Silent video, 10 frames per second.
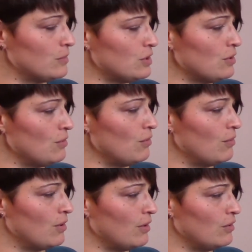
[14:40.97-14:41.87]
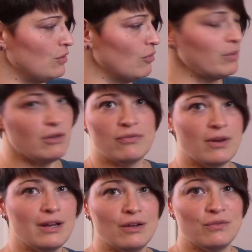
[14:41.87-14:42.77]
So don't be
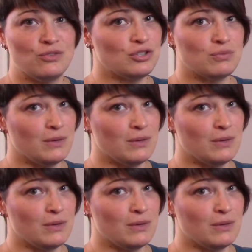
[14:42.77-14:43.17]
afraid of just